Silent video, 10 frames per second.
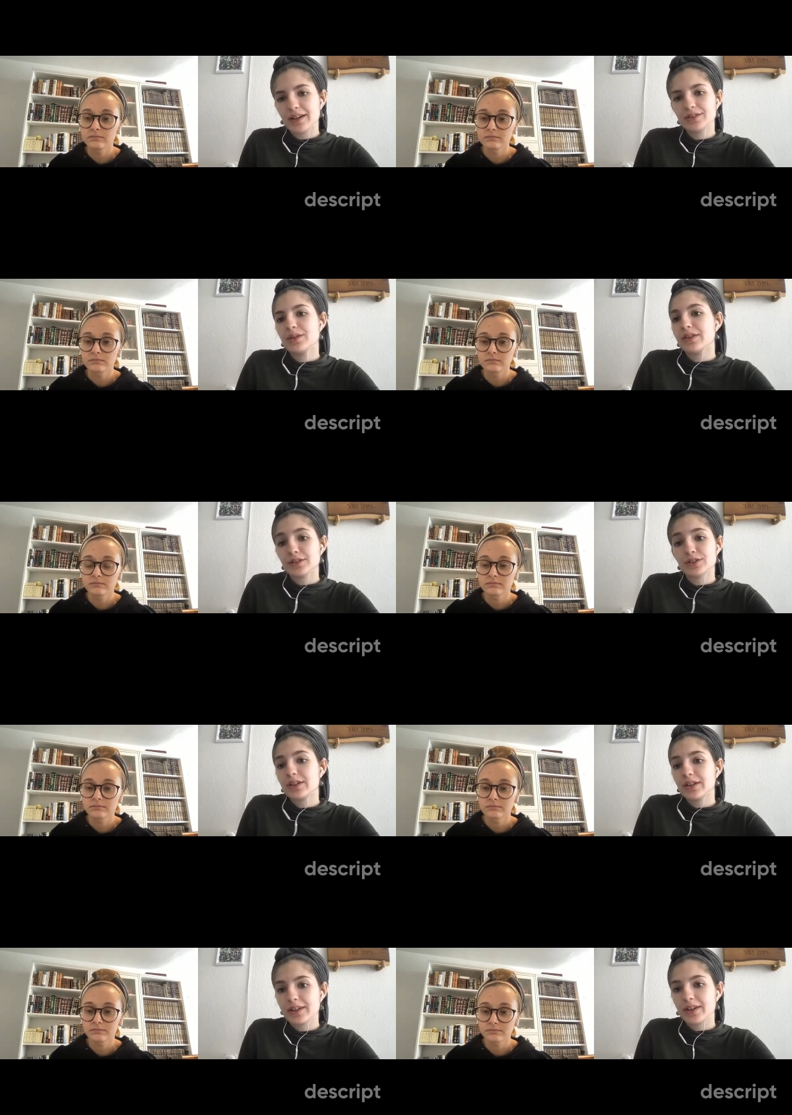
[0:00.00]
Speaker 1: around you, and they
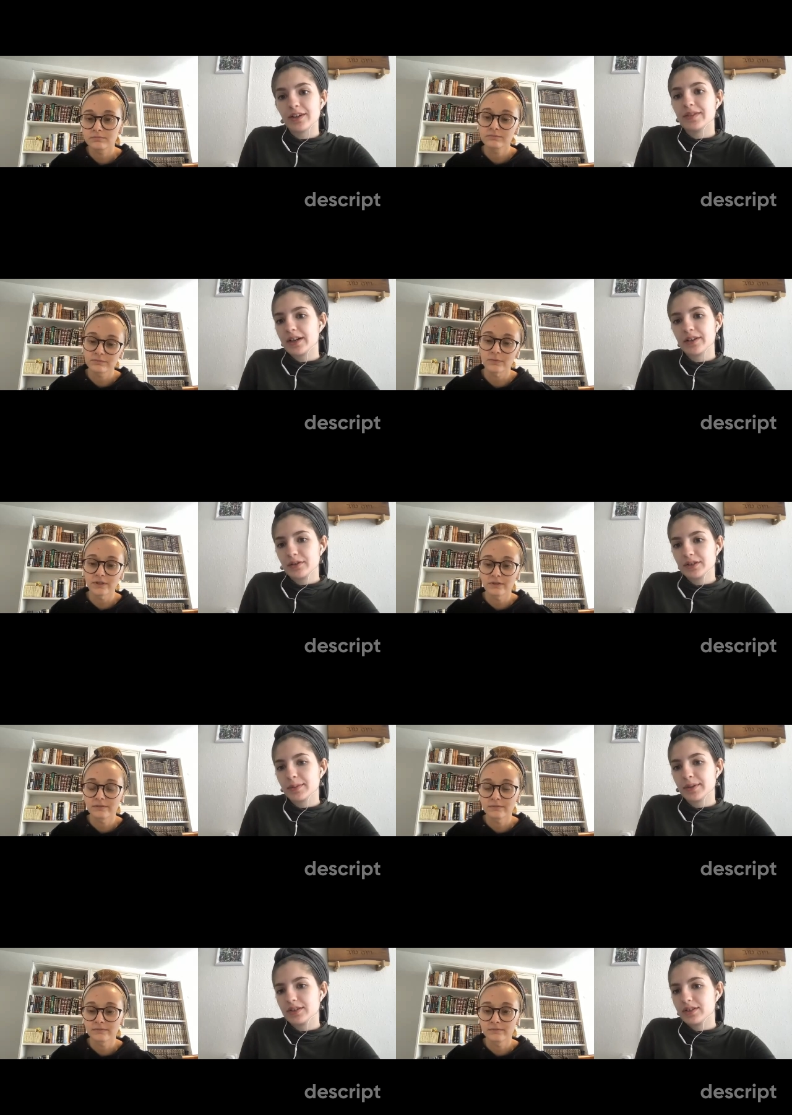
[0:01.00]
certainly are very right.
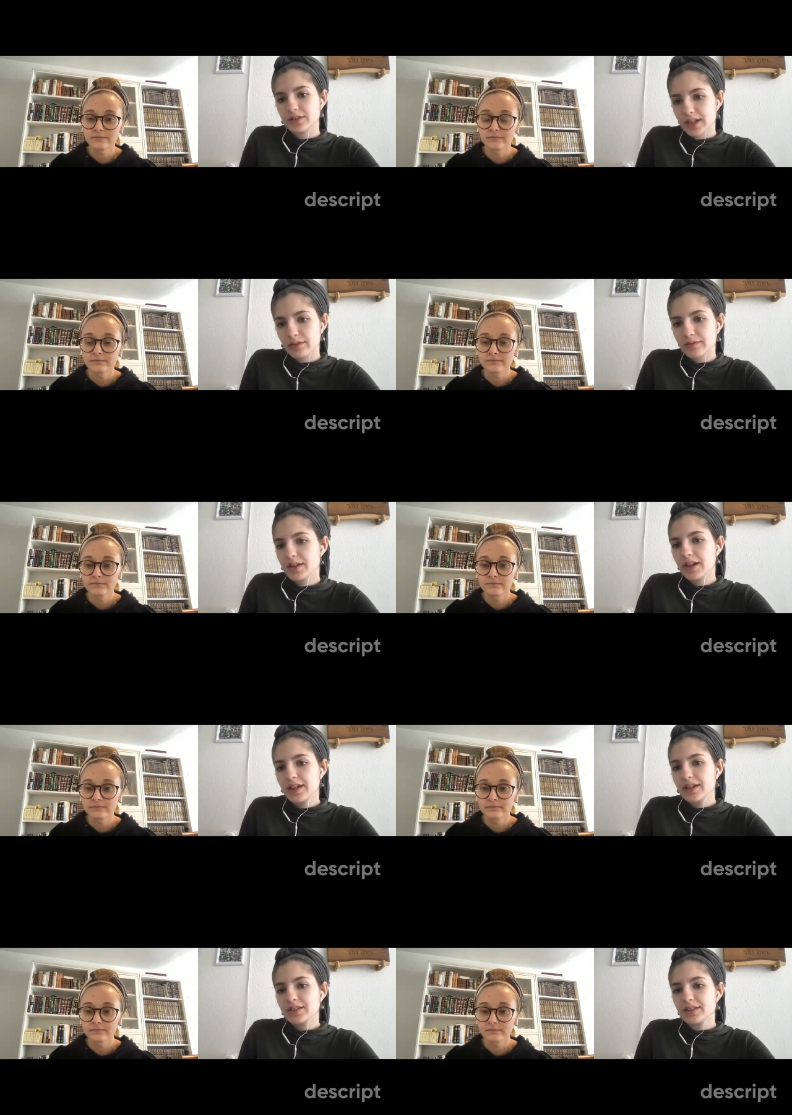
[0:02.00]
noticeable to yourself.
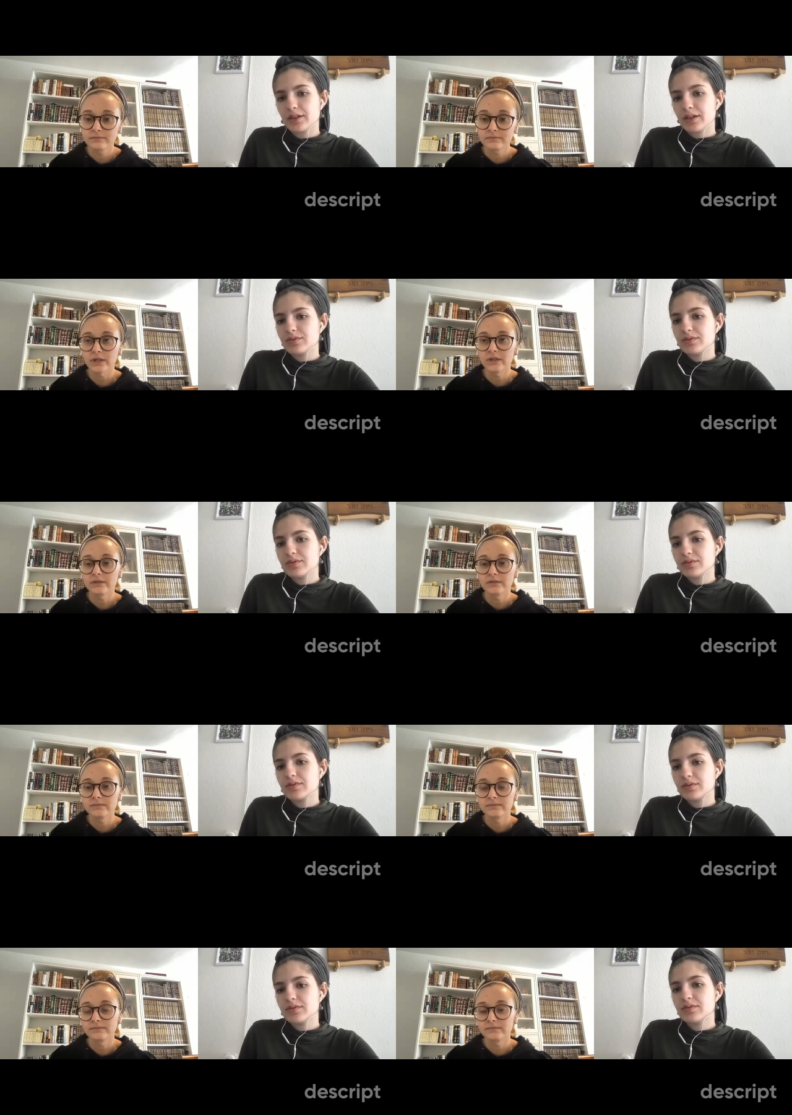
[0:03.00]
So, right.
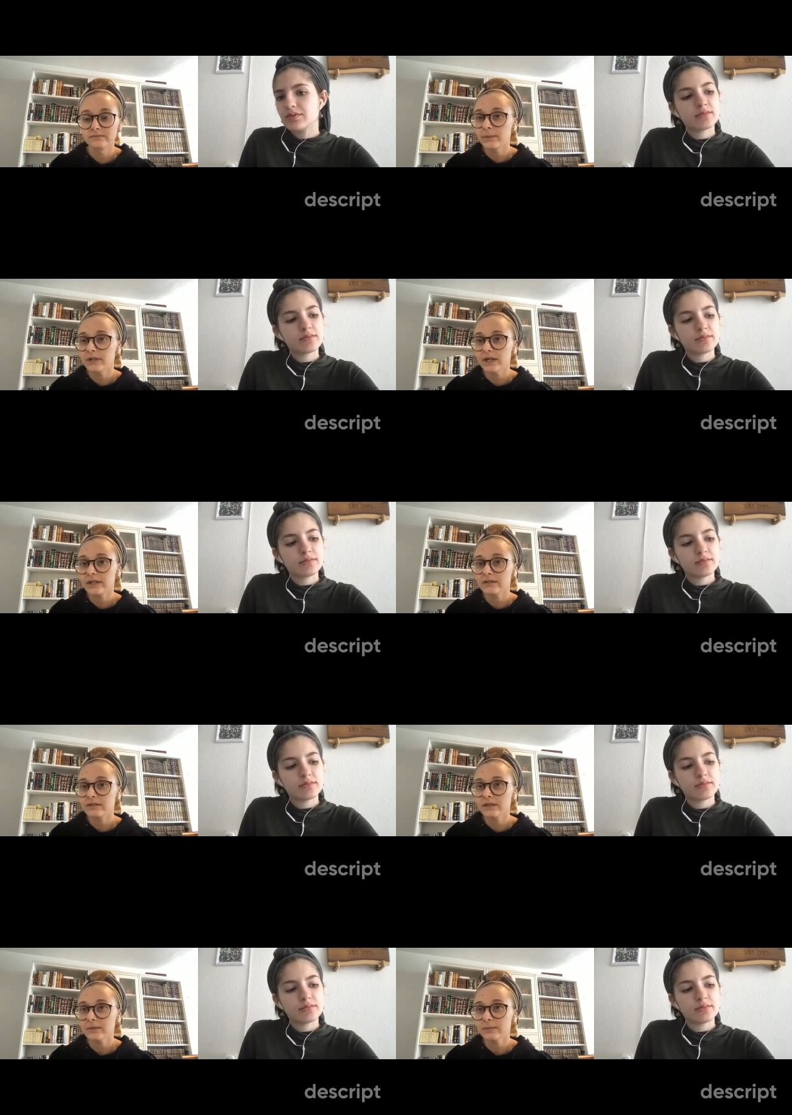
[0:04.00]
Speaker 2: I mean, I can
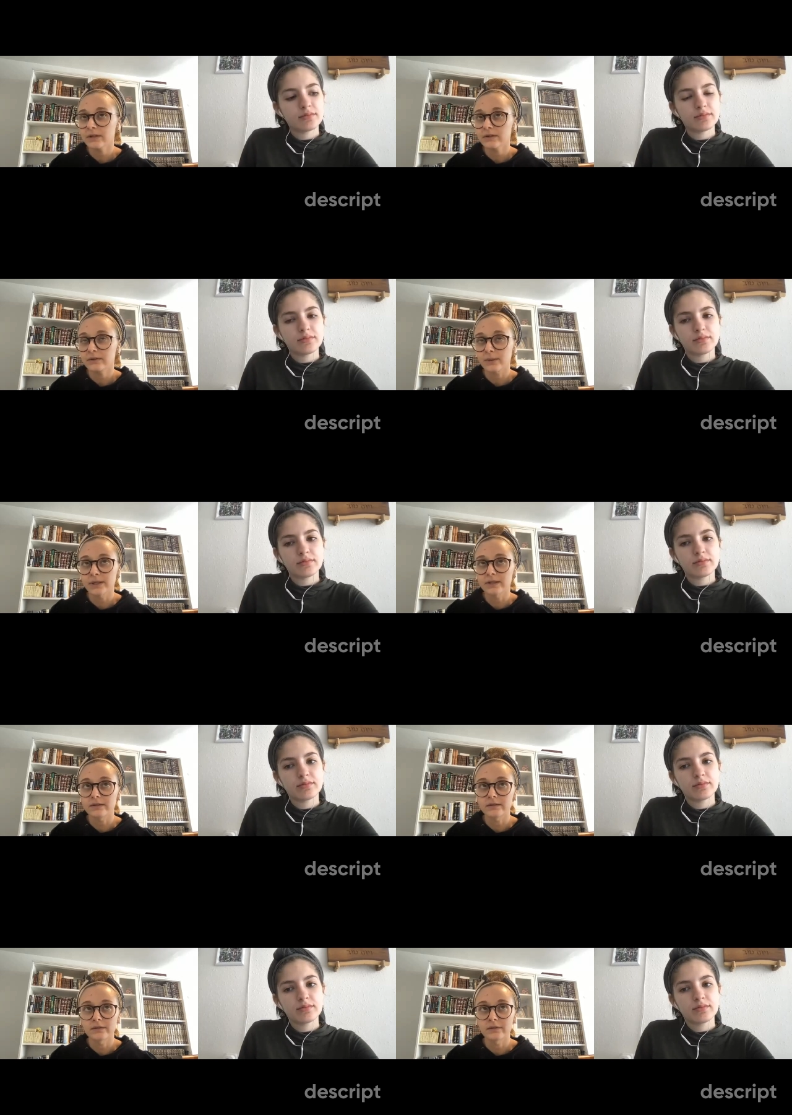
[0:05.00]
say about like
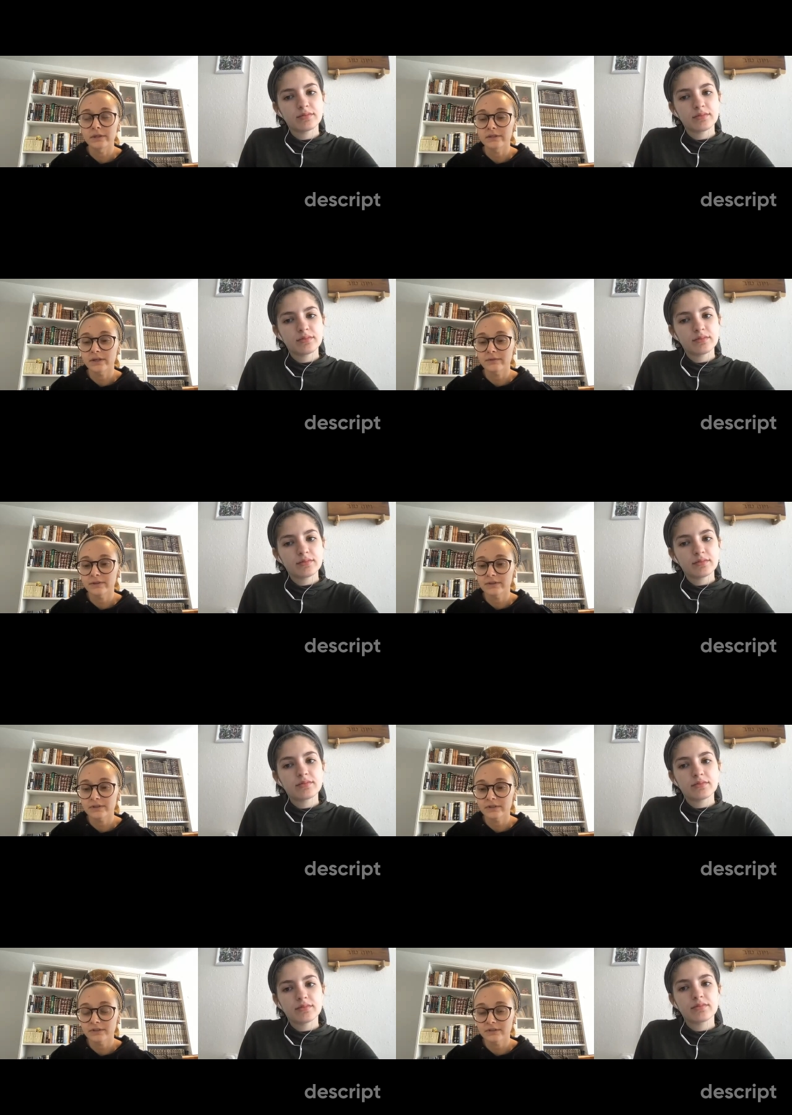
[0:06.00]
a lace top, for
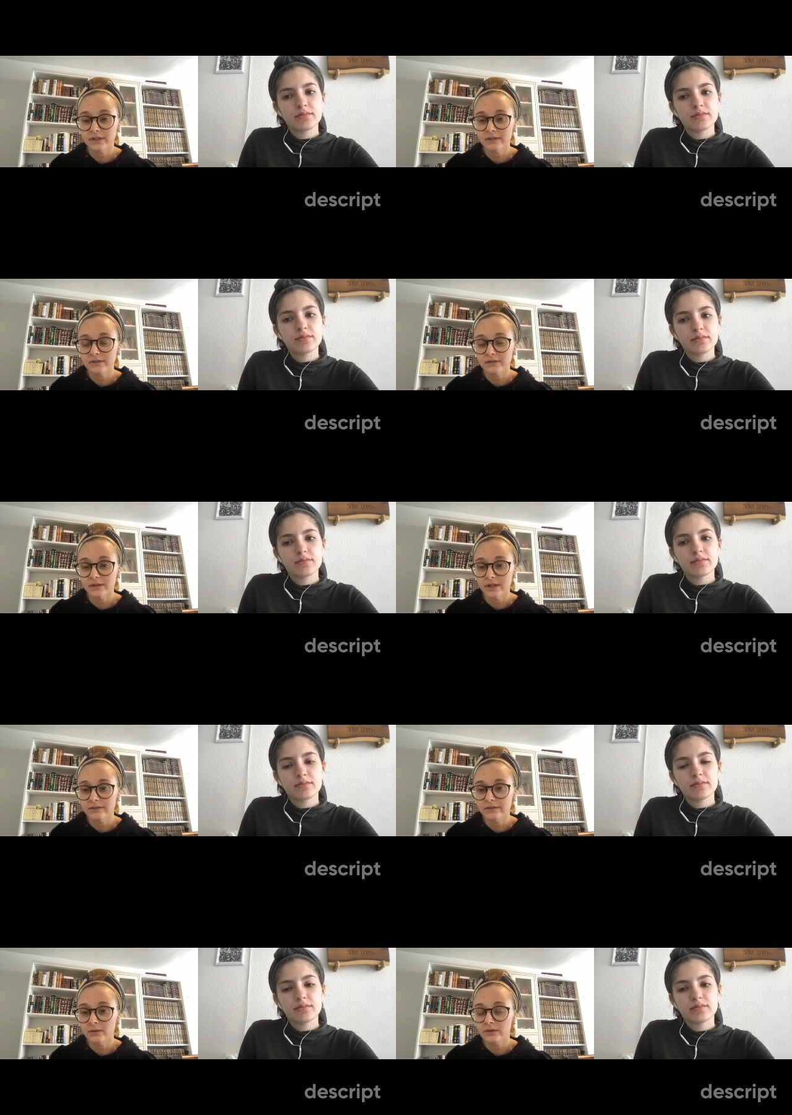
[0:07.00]
instance, that's
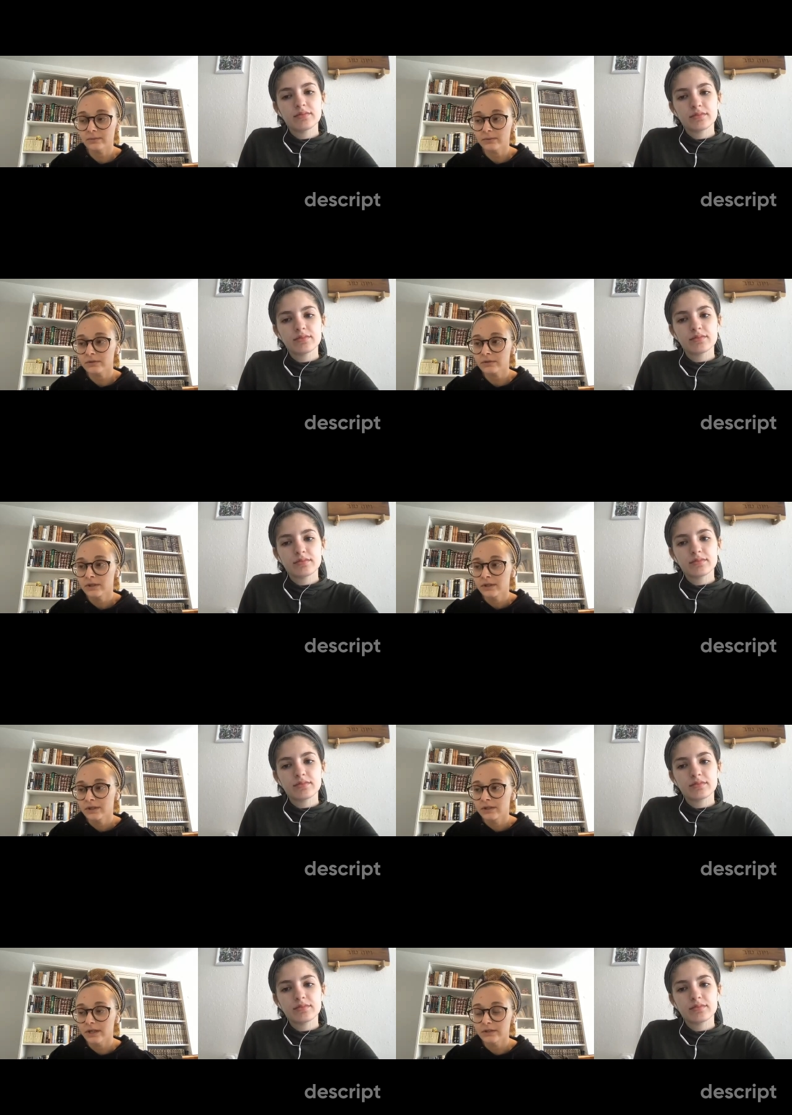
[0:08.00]
less noticeable.
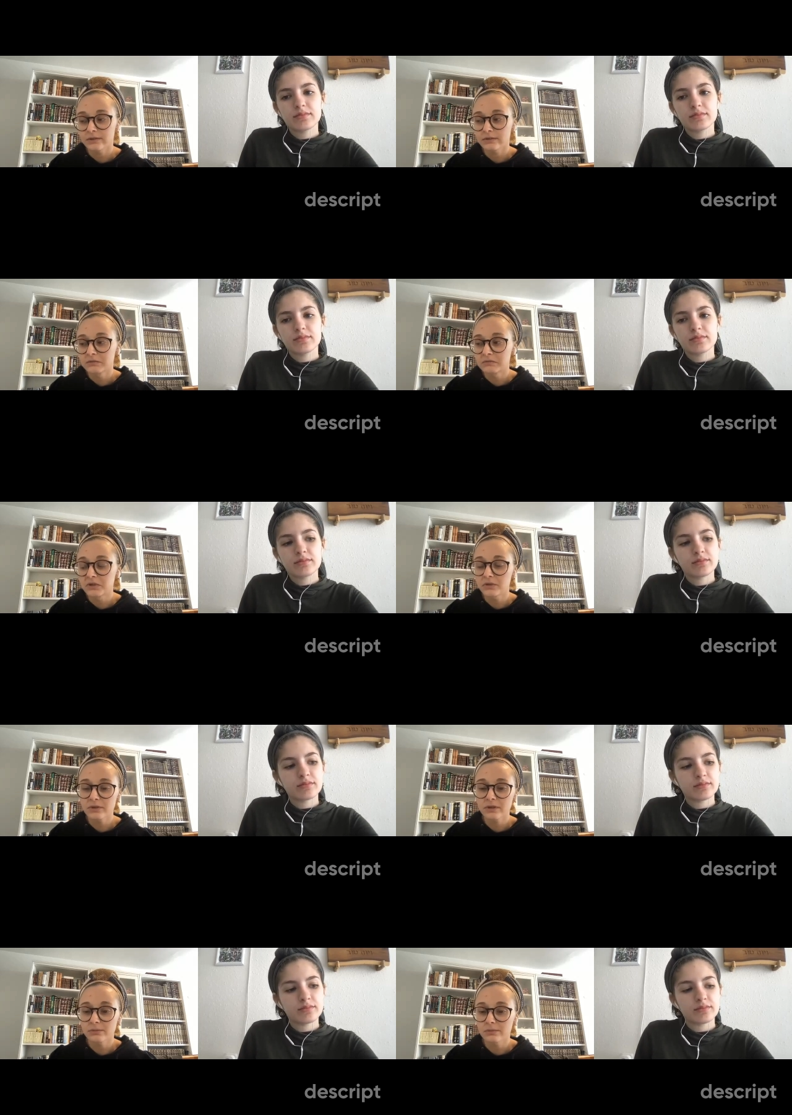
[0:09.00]
I just don't really